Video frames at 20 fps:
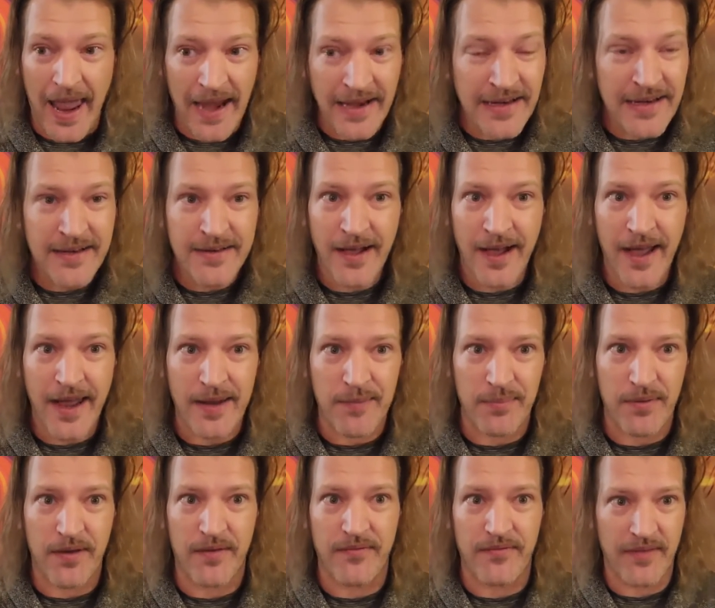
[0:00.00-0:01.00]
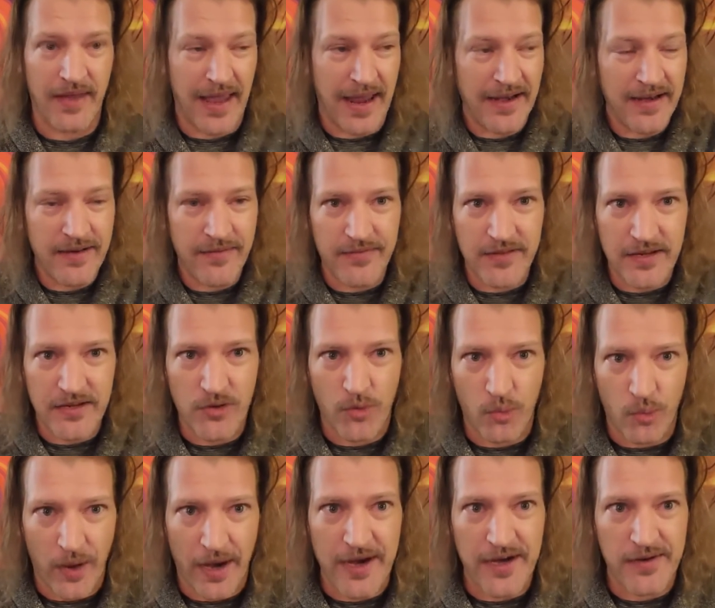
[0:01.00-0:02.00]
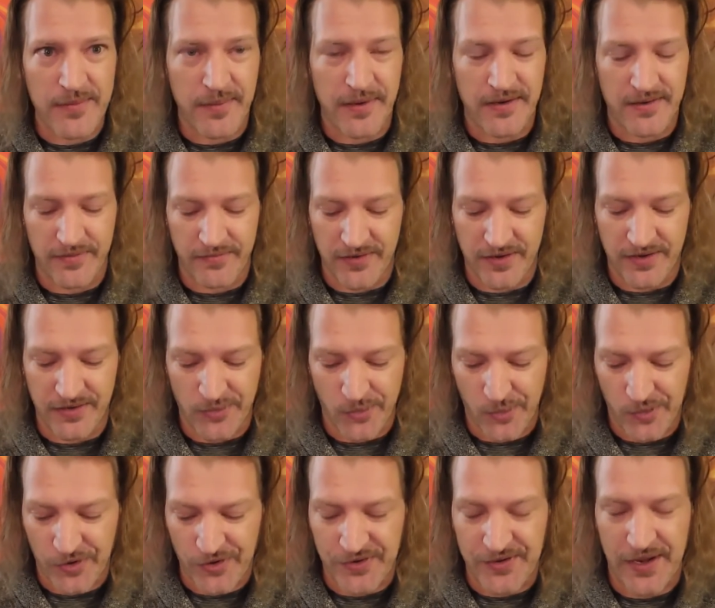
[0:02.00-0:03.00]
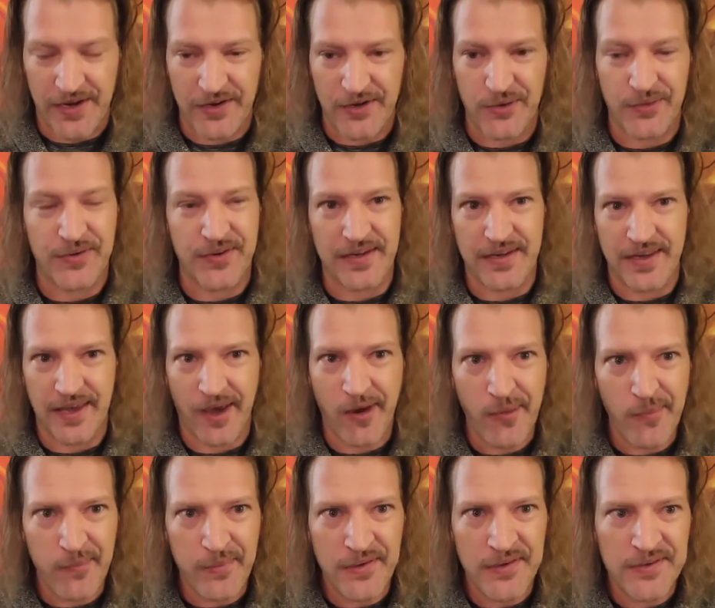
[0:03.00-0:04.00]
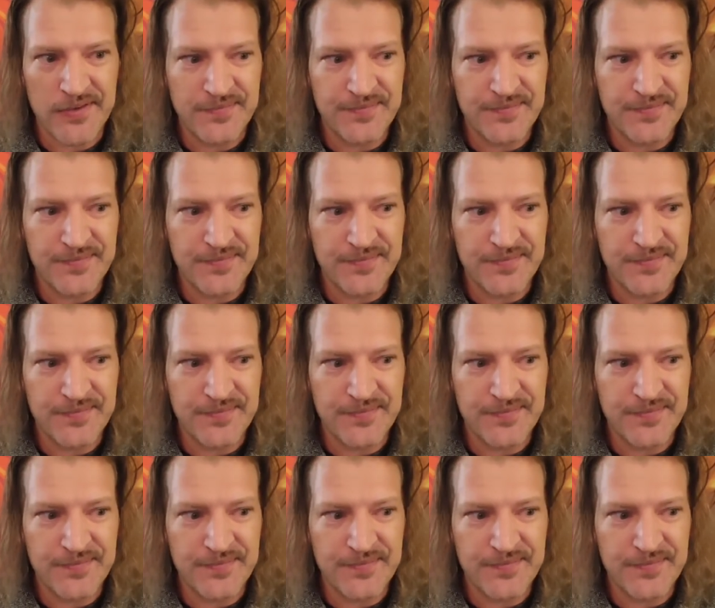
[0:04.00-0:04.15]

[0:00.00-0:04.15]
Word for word: any type of any of these arrangements of disorders, that you seek help.